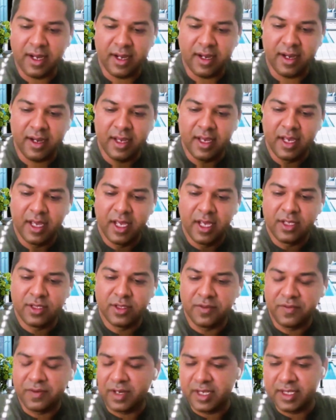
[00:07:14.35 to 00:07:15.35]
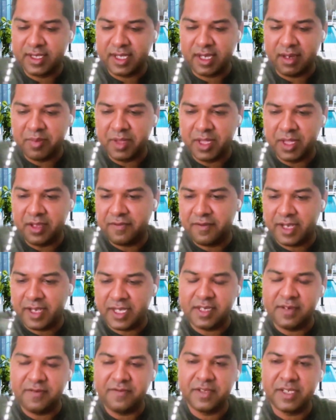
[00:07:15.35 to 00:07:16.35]
Uh, so for example, if
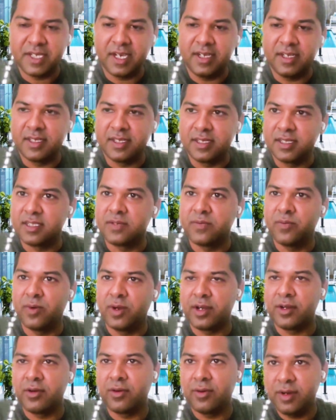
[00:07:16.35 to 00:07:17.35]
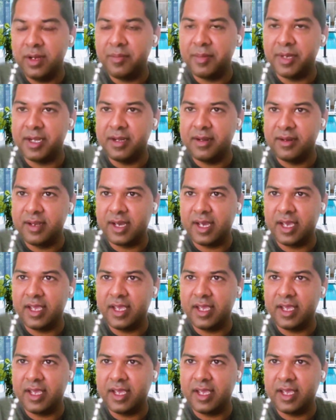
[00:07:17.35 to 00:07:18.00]
SF Giants just won a tournament,